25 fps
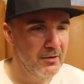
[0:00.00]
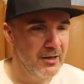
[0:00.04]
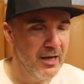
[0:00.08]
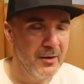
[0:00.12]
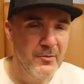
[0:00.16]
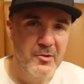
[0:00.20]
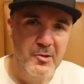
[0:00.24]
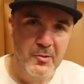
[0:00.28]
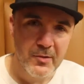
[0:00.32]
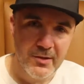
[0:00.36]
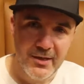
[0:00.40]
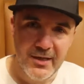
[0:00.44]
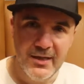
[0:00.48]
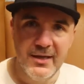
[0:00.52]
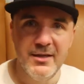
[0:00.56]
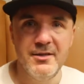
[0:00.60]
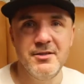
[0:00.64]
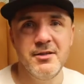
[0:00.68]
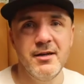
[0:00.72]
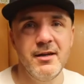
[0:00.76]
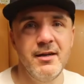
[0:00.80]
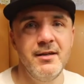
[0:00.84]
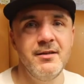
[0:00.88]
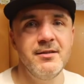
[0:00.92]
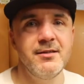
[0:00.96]
Came to a
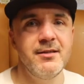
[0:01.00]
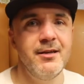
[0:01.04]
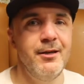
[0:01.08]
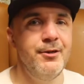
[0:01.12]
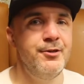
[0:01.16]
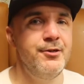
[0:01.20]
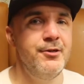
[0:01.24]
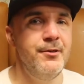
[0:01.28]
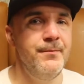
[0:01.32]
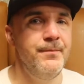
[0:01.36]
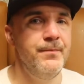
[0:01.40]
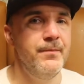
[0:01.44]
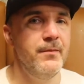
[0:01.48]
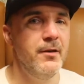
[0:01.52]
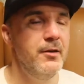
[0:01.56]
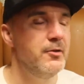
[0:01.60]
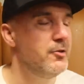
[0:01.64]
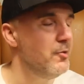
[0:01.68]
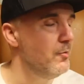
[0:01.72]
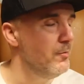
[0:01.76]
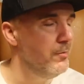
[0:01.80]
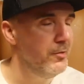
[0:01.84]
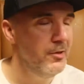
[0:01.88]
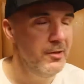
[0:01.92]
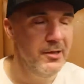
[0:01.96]
DJing session.
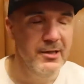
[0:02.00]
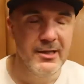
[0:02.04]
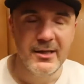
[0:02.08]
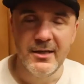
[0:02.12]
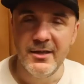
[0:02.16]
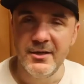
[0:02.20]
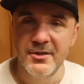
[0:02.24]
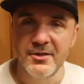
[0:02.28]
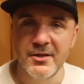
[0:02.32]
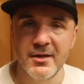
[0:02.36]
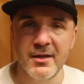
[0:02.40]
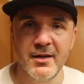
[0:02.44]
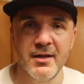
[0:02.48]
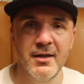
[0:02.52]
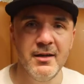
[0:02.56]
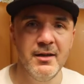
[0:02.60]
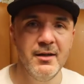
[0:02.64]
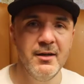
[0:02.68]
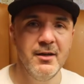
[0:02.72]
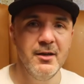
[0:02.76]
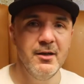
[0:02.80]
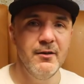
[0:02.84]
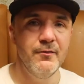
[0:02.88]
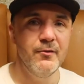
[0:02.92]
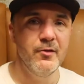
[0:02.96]
Don't want a DJ,
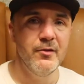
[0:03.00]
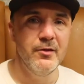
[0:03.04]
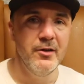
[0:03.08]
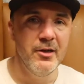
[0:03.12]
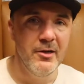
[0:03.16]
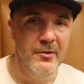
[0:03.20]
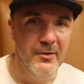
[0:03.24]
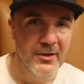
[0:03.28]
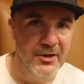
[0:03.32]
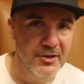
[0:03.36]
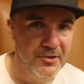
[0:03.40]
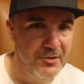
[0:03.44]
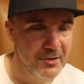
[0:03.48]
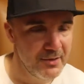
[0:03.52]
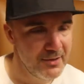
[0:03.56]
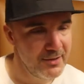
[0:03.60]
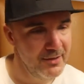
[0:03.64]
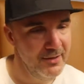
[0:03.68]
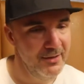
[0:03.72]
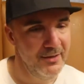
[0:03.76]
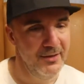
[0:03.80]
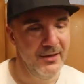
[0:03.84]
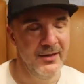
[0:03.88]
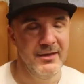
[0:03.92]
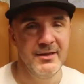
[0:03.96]
got no
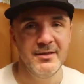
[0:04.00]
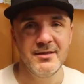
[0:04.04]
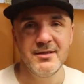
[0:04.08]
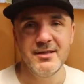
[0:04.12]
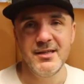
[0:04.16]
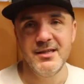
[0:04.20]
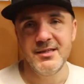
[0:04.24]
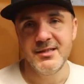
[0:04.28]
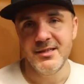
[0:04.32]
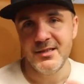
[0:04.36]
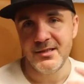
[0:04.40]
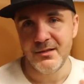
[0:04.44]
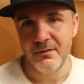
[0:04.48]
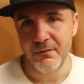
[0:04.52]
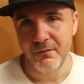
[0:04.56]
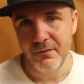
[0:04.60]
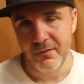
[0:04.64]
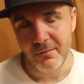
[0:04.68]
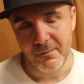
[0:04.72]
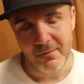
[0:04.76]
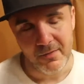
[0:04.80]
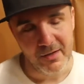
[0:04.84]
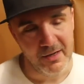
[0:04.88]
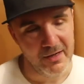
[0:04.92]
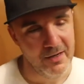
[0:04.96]
interest in this, this isn't
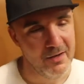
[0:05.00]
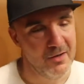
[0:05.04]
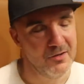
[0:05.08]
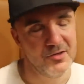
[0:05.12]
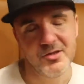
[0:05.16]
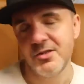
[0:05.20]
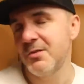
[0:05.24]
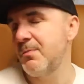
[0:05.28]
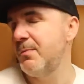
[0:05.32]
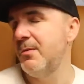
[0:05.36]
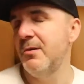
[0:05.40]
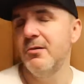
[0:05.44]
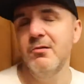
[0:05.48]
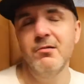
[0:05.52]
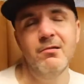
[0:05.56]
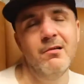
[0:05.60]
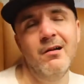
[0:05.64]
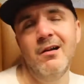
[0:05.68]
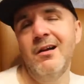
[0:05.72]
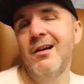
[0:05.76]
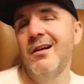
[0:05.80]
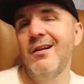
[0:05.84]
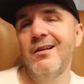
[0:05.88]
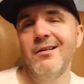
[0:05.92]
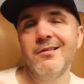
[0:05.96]
for me, I'll just be
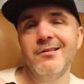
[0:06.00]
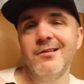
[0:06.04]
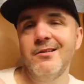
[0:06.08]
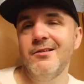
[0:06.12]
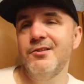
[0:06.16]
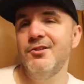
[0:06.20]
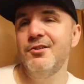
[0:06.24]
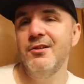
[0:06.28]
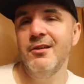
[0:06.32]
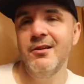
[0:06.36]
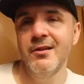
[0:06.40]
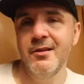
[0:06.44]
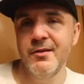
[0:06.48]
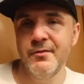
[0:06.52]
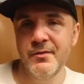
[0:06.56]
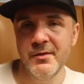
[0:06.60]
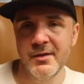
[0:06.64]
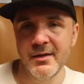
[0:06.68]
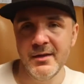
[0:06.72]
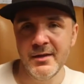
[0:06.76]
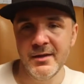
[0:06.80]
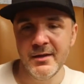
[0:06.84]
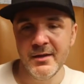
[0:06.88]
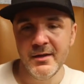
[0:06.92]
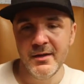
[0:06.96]
alright, I'll just chill over
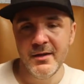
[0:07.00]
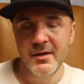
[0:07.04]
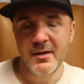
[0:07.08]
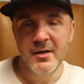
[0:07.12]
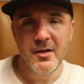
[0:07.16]
there.